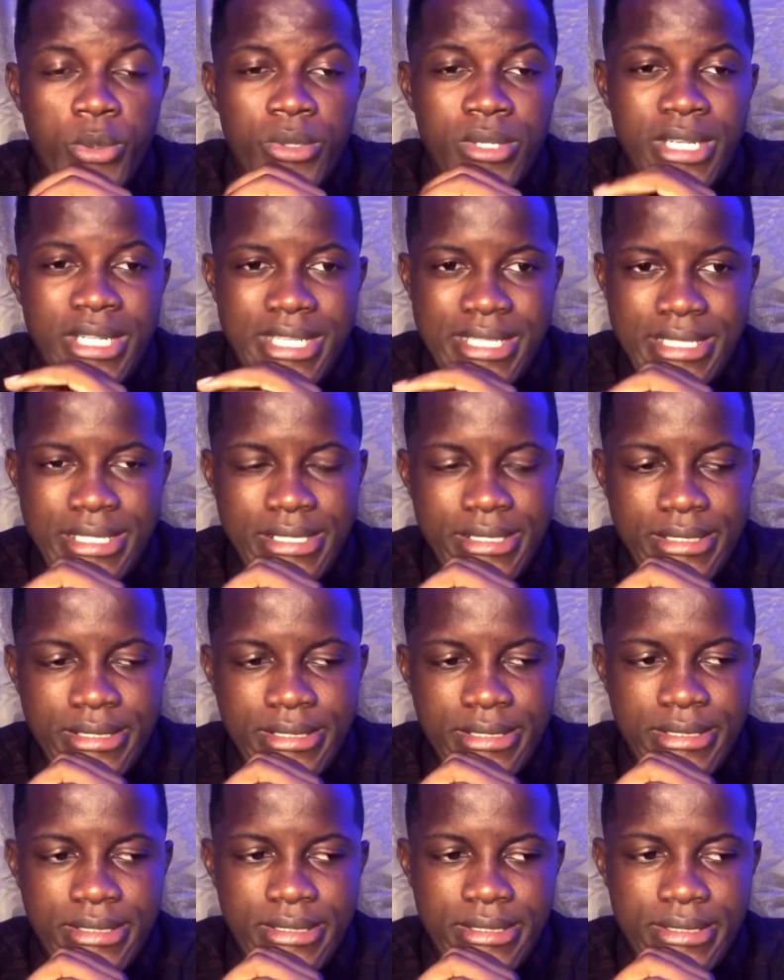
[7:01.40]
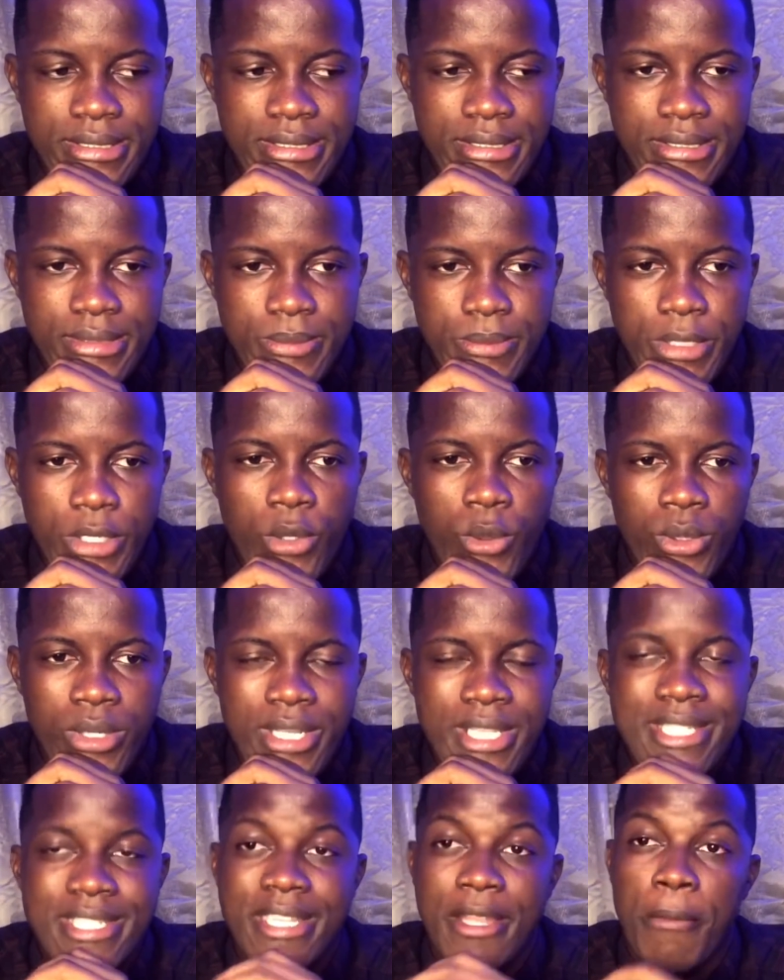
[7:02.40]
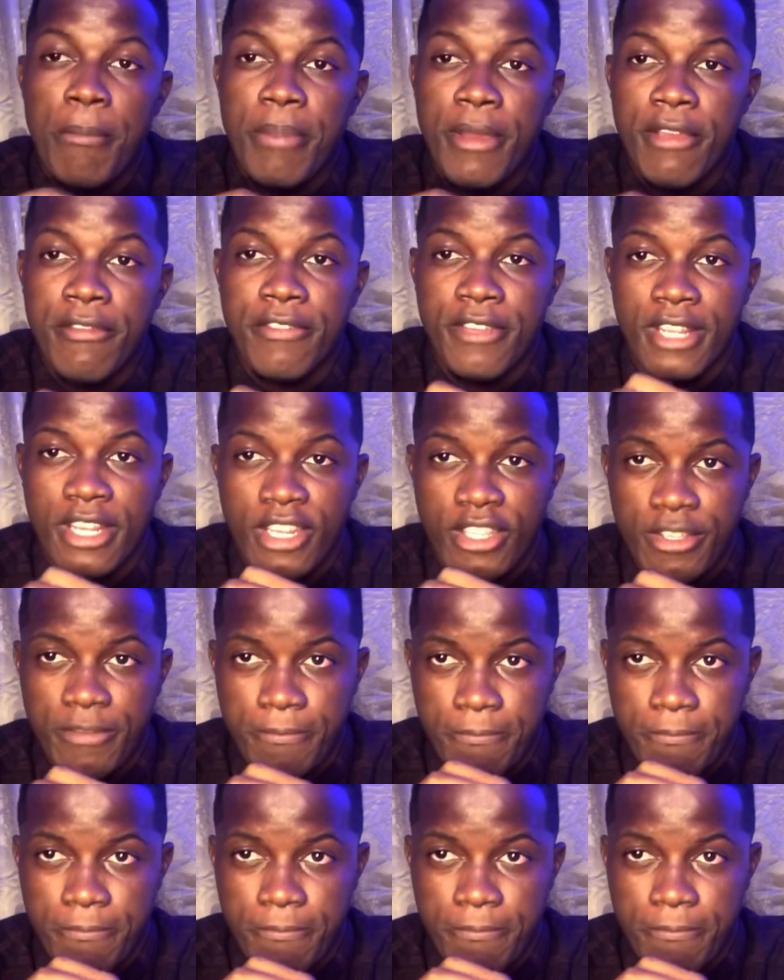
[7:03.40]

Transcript: we listen make we listen perfectly